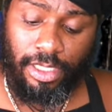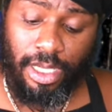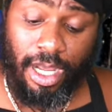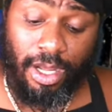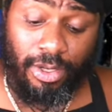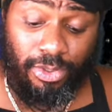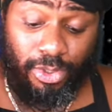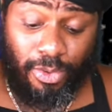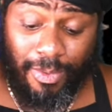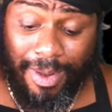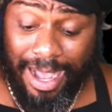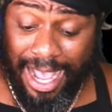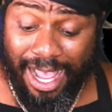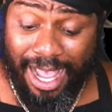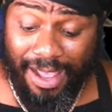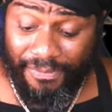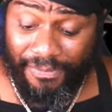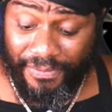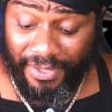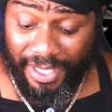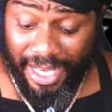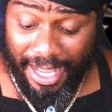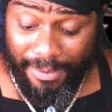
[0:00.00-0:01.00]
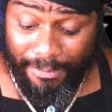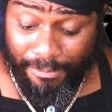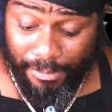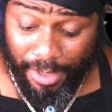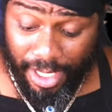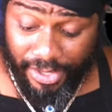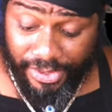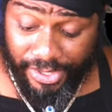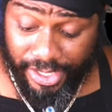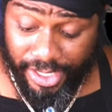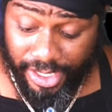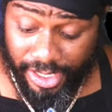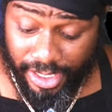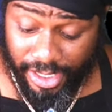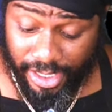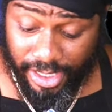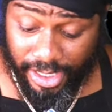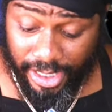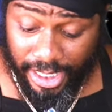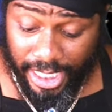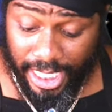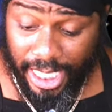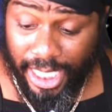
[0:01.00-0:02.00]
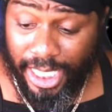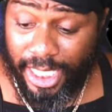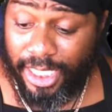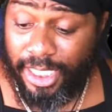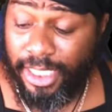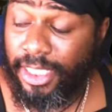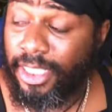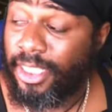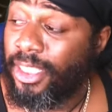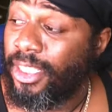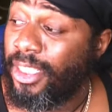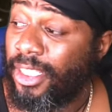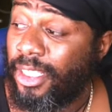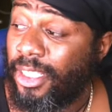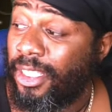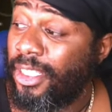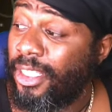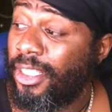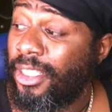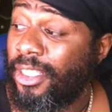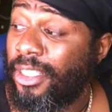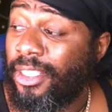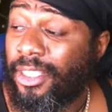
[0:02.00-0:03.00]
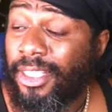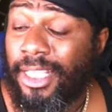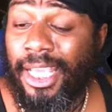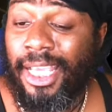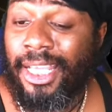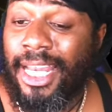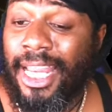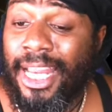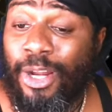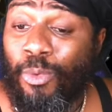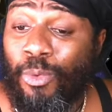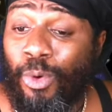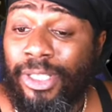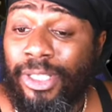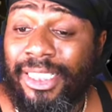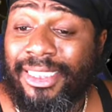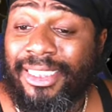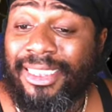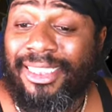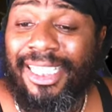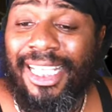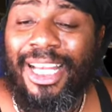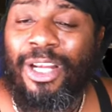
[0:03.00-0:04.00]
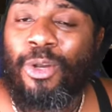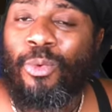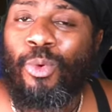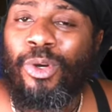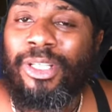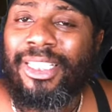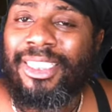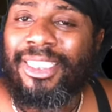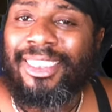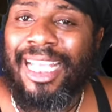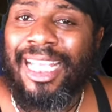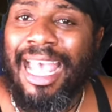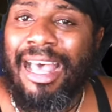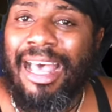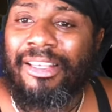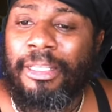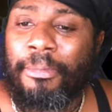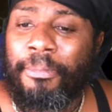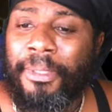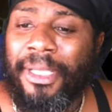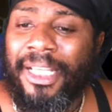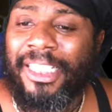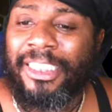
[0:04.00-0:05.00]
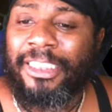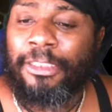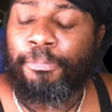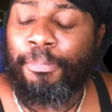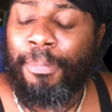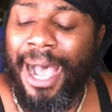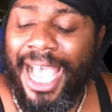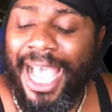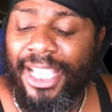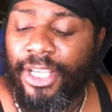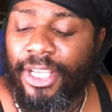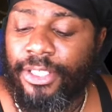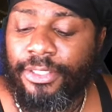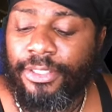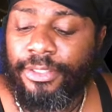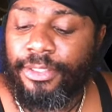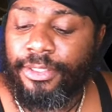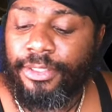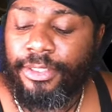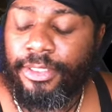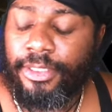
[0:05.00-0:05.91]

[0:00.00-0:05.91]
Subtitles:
I don't know why. I feel like mother. Yeah. Yeah, they don't want this, they don't want the child to be inspired.